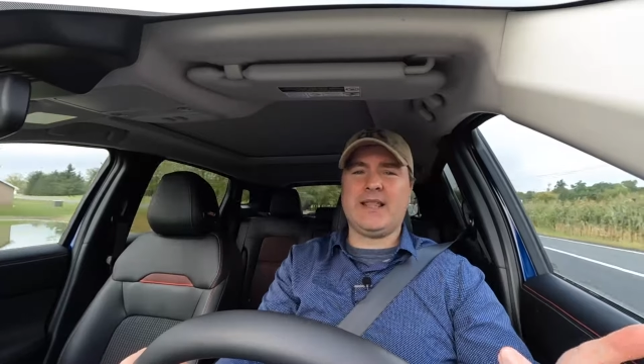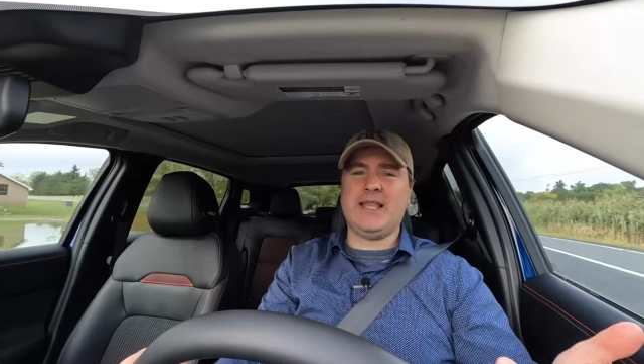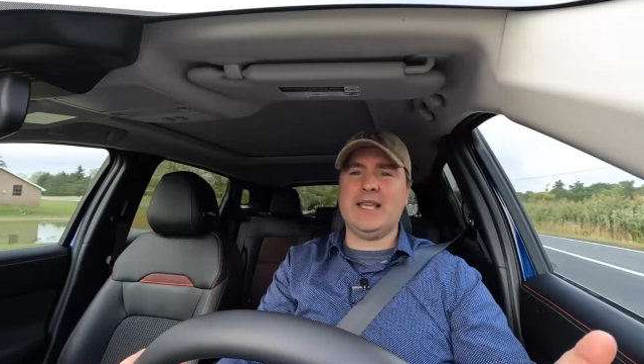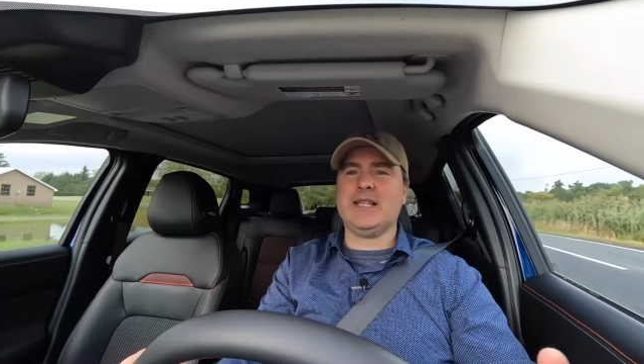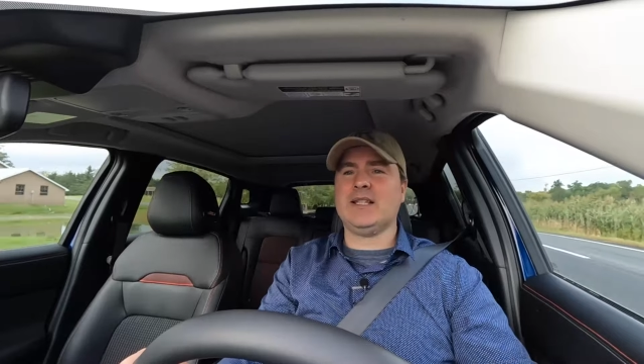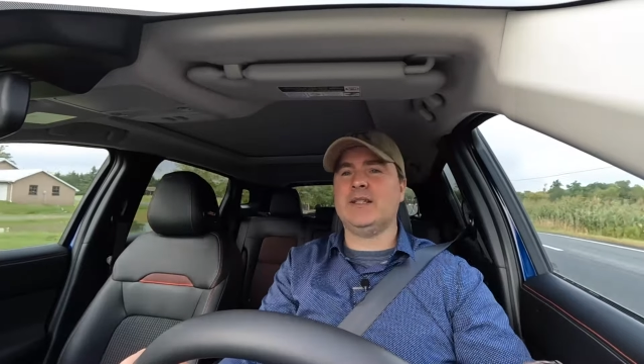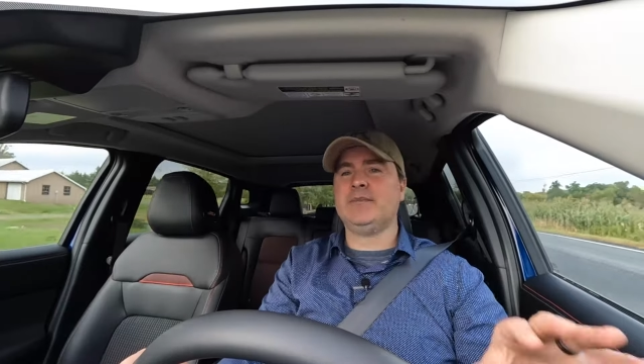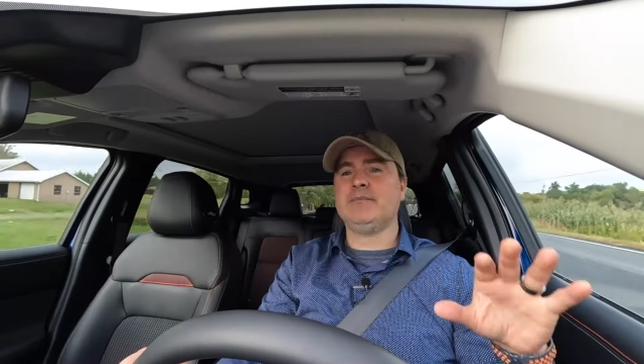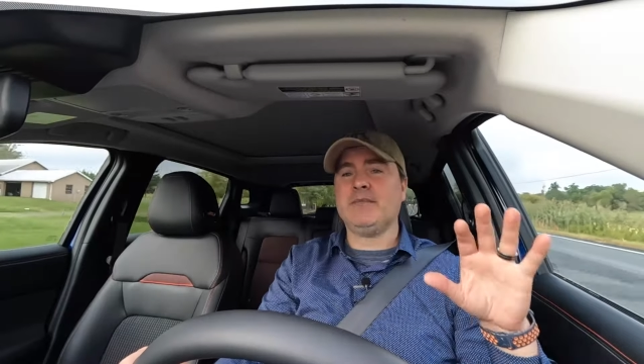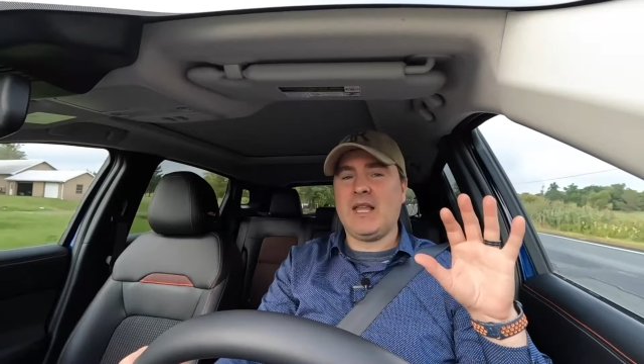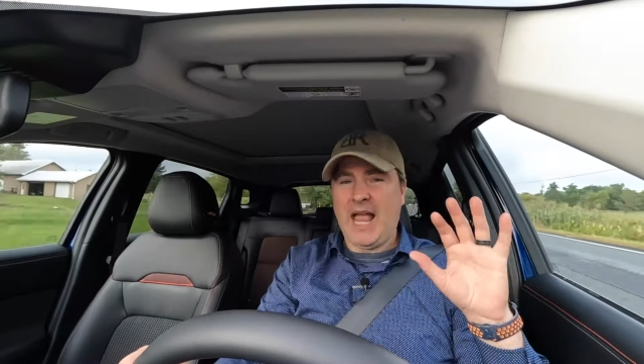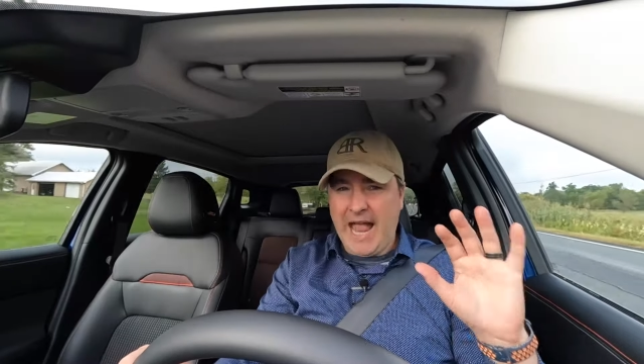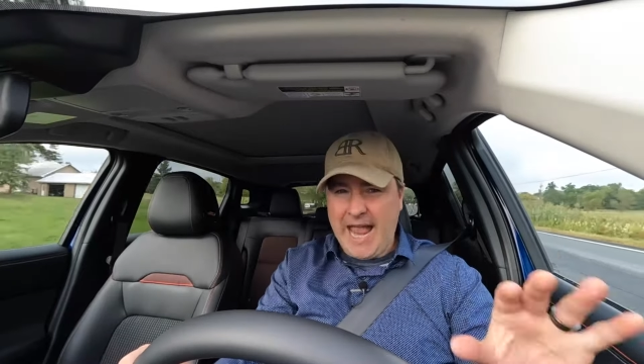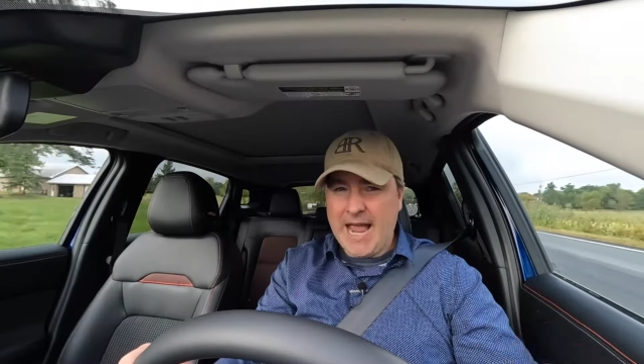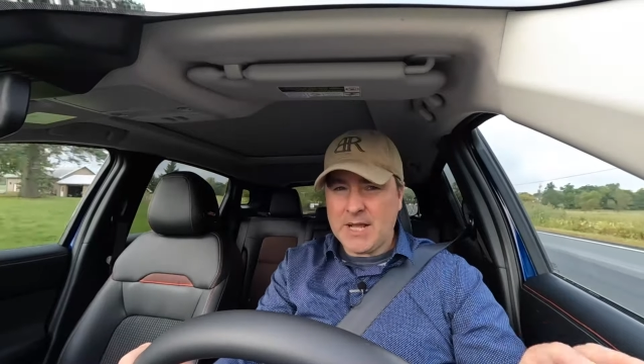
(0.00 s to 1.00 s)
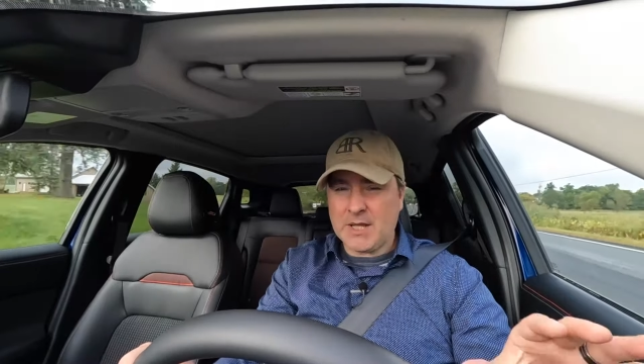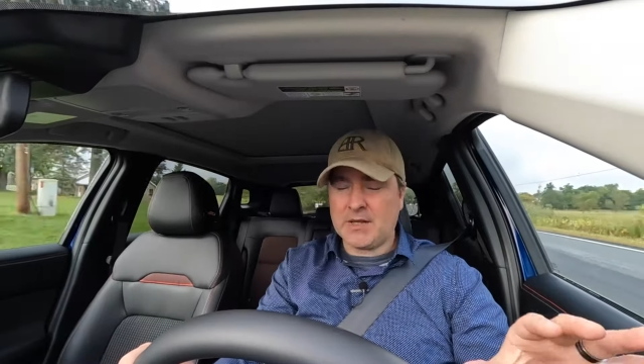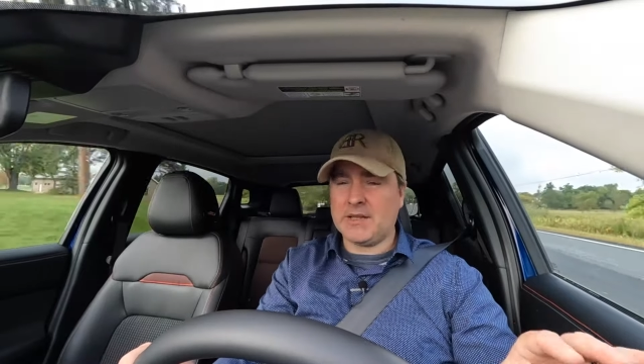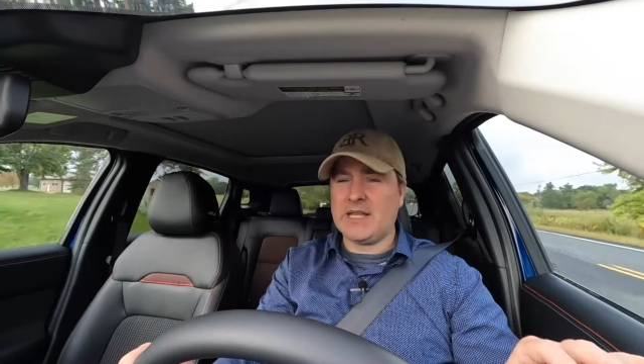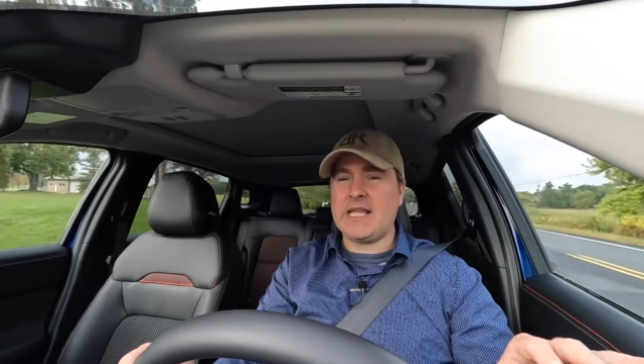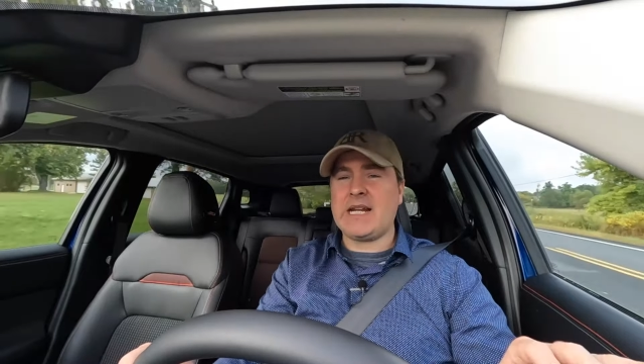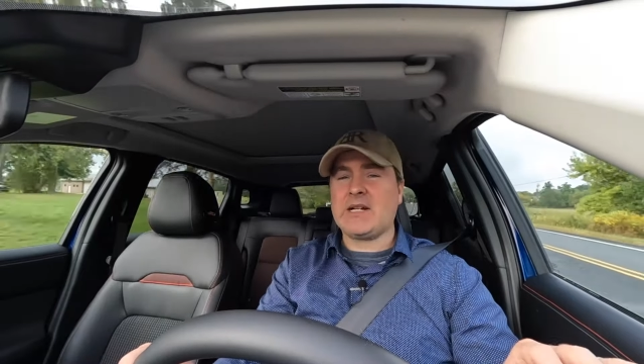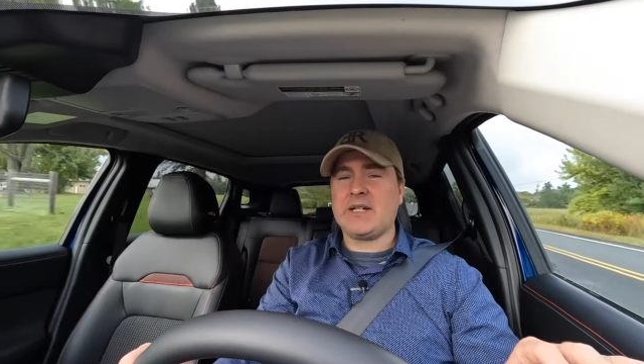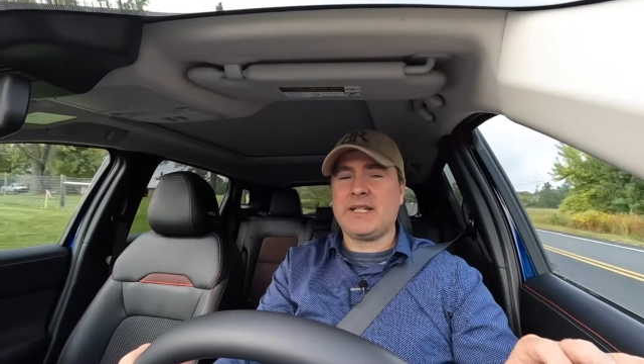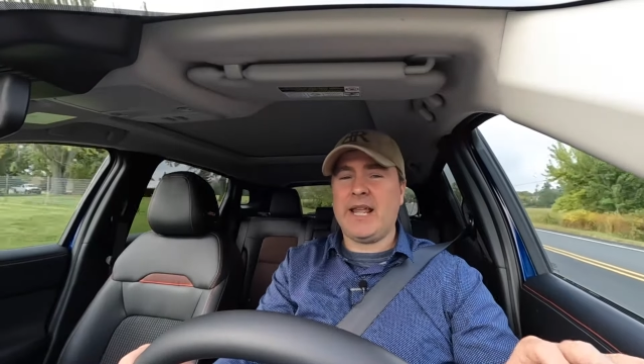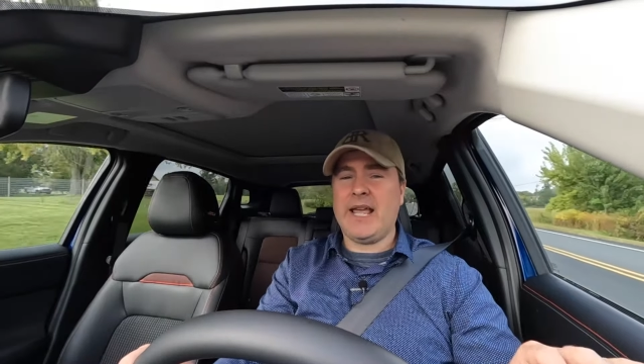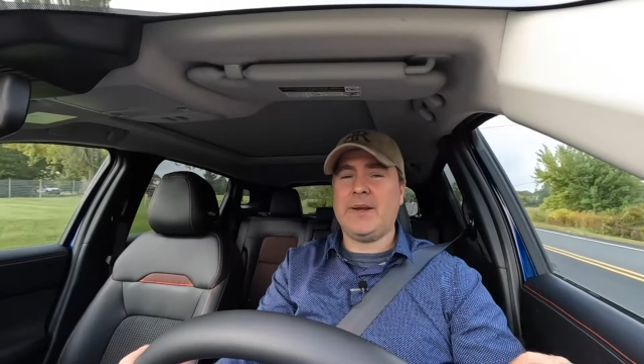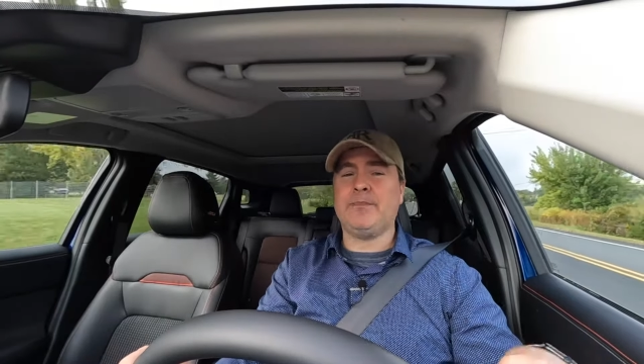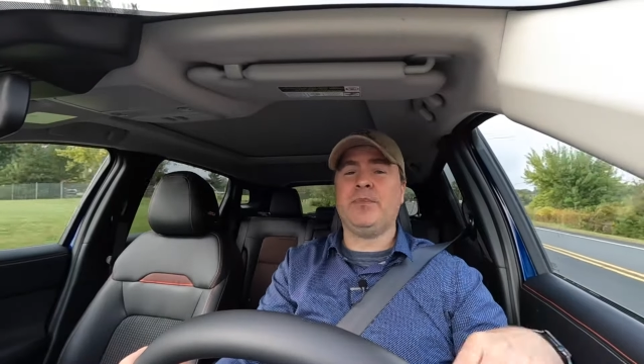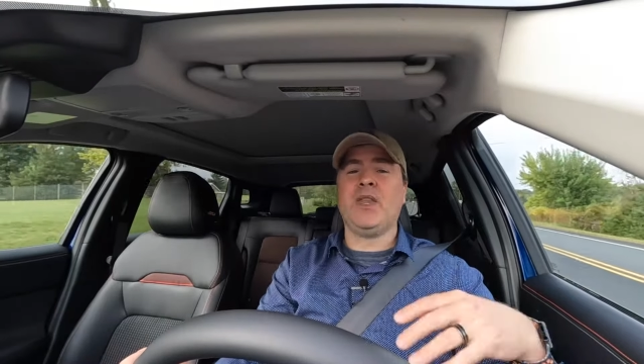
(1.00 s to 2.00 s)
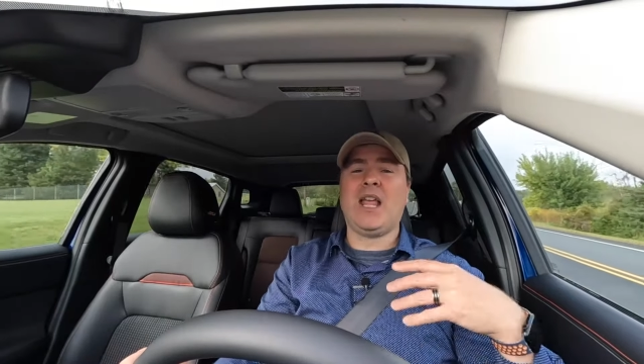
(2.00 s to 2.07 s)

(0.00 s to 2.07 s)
this and on the interstate.